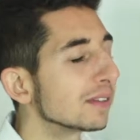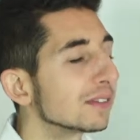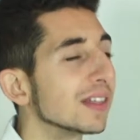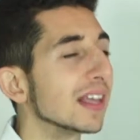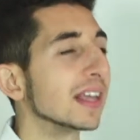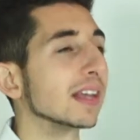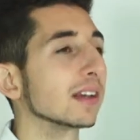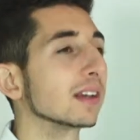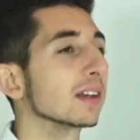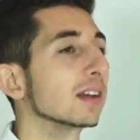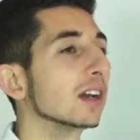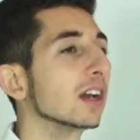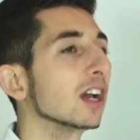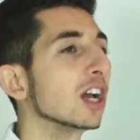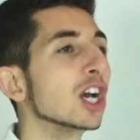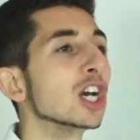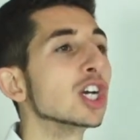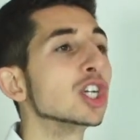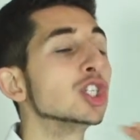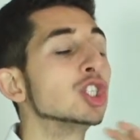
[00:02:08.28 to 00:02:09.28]
think,
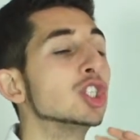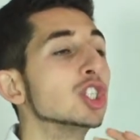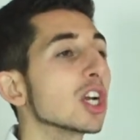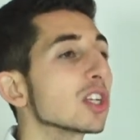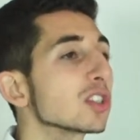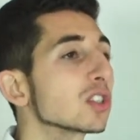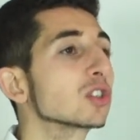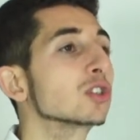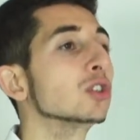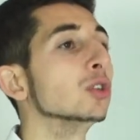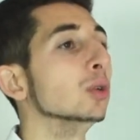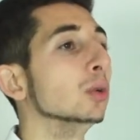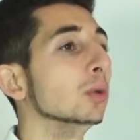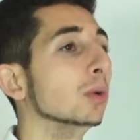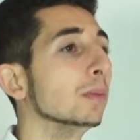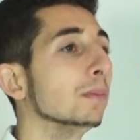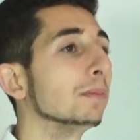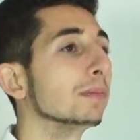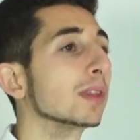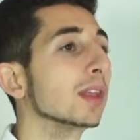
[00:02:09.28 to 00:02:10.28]
just do.
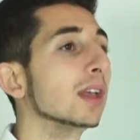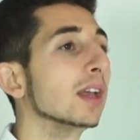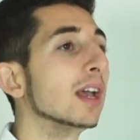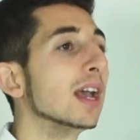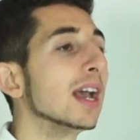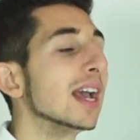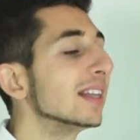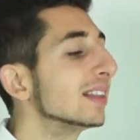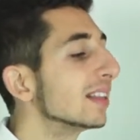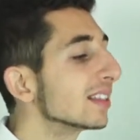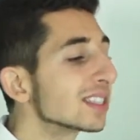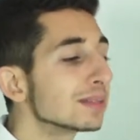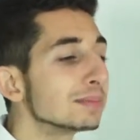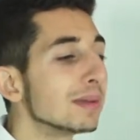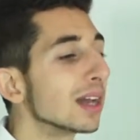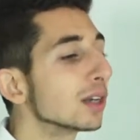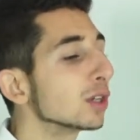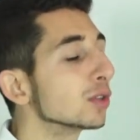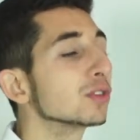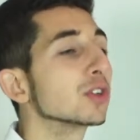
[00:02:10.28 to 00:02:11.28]
It doesn't
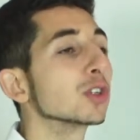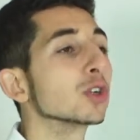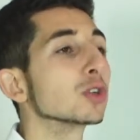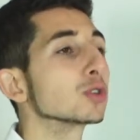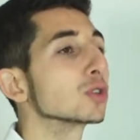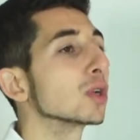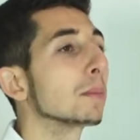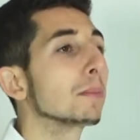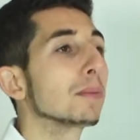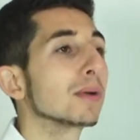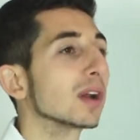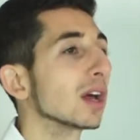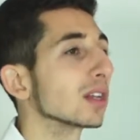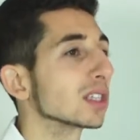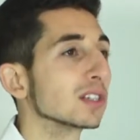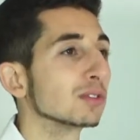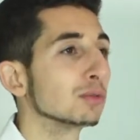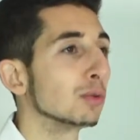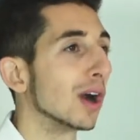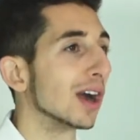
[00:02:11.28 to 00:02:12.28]
matter if you're not doing
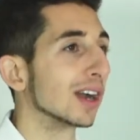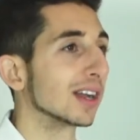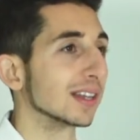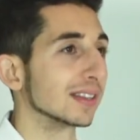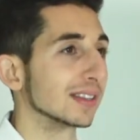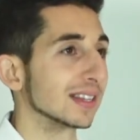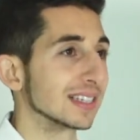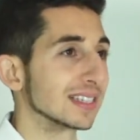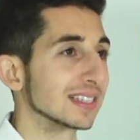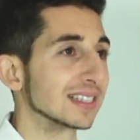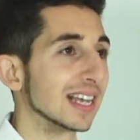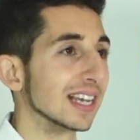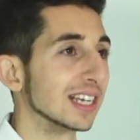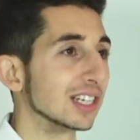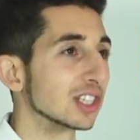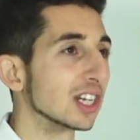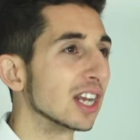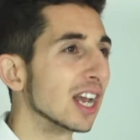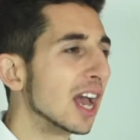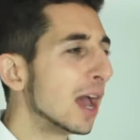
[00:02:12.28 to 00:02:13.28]
productive work at this
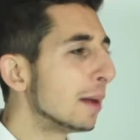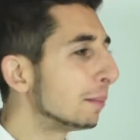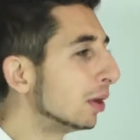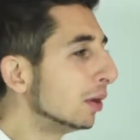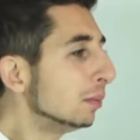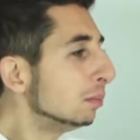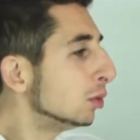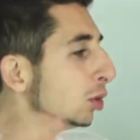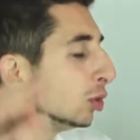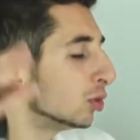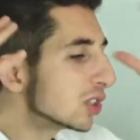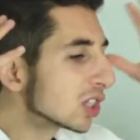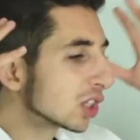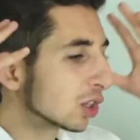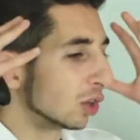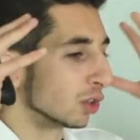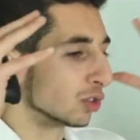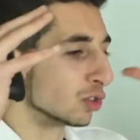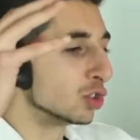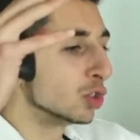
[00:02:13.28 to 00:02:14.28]
stage. Put
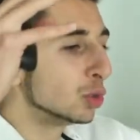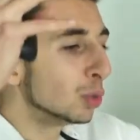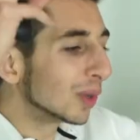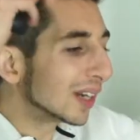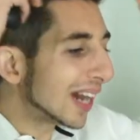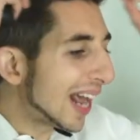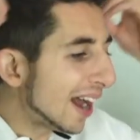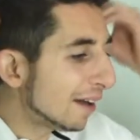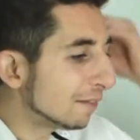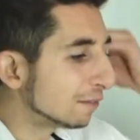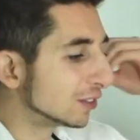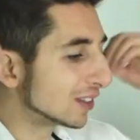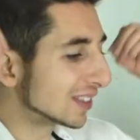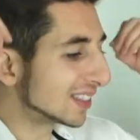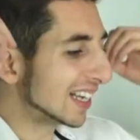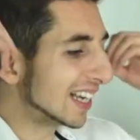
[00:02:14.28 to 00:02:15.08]
music on, do whatever it